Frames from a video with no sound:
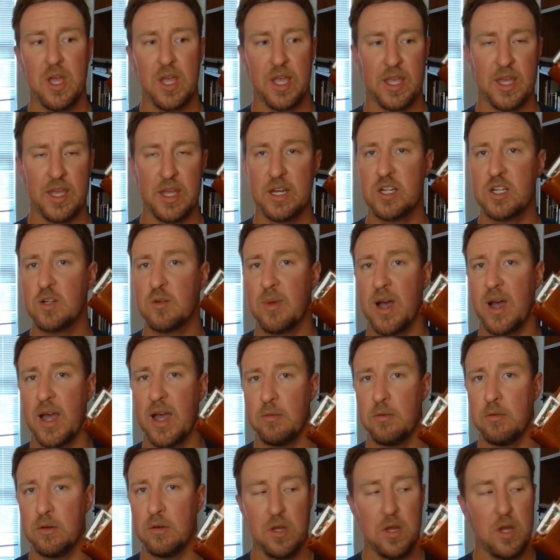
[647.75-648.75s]
Get in your
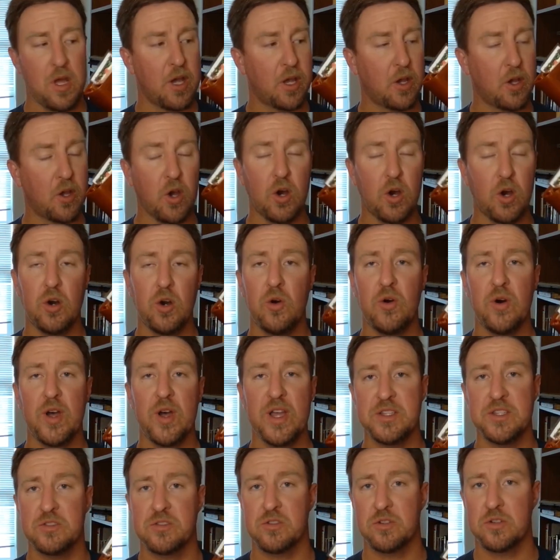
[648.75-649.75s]
Bible, go
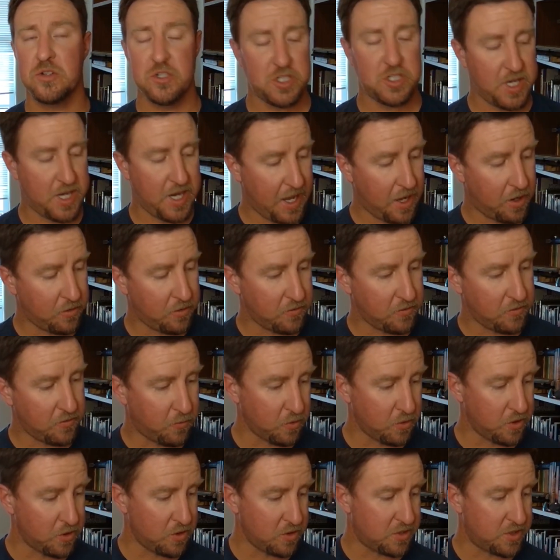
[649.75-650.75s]
and search it out
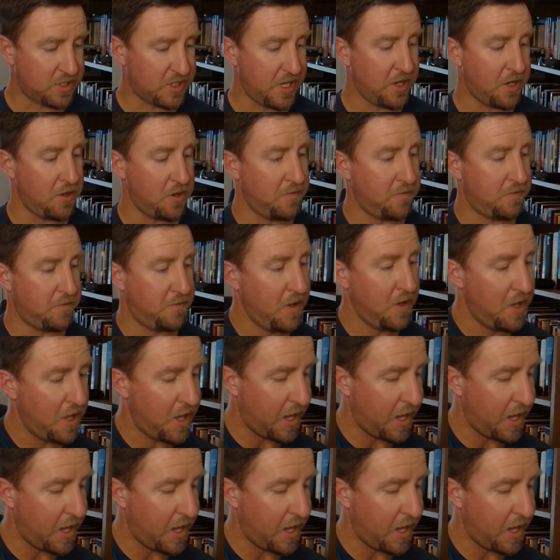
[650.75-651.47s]
for yourself.